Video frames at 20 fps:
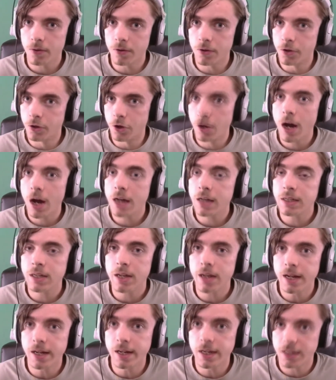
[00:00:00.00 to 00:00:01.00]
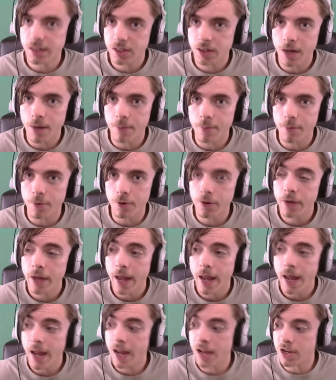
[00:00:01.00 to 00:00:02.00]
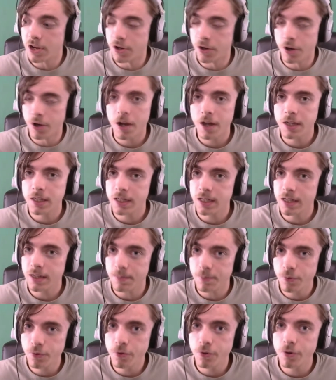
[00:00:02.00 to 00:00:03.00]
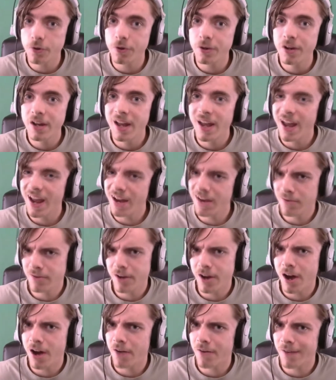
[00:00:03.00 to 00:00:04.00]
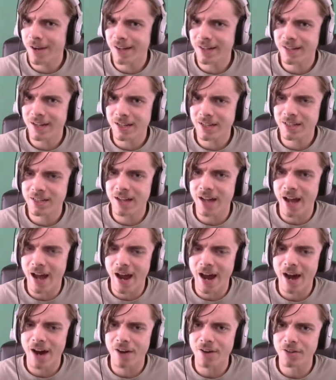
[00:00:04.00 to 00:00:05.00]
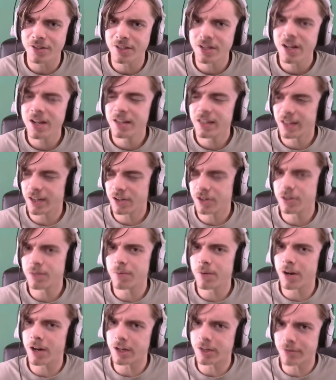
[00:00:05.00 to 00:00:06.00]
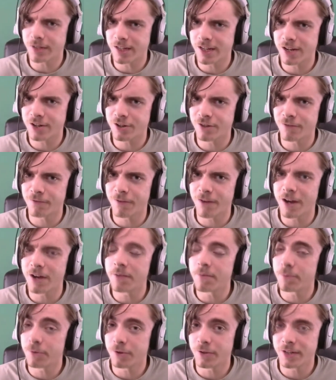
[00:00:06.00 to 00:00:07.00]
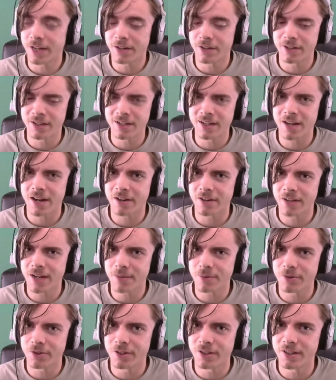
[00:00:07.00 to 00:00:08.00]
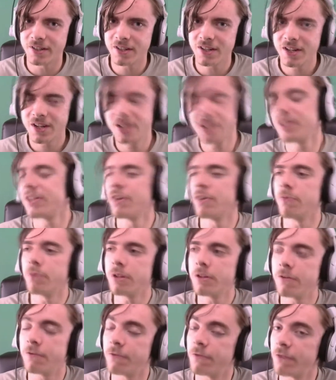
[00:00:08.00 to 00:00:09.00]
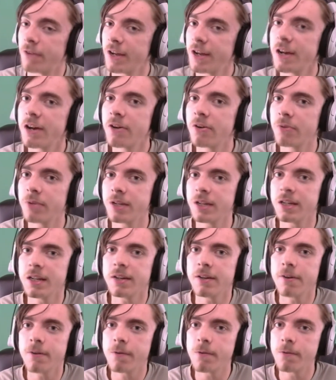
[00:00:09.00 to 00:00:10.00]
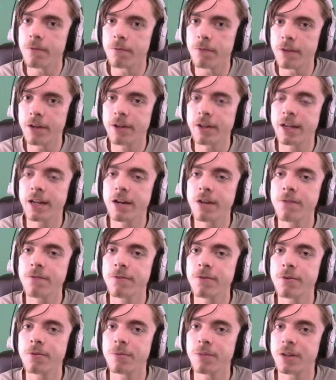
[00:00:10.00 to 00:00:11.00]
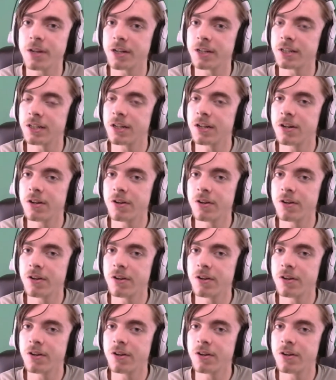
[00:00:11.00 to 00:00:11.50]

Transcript: not in summer, and not in a pool, and not right next to a house that could possibly catch on fire and burn down the entire neighborhood. No, we were very, very careful because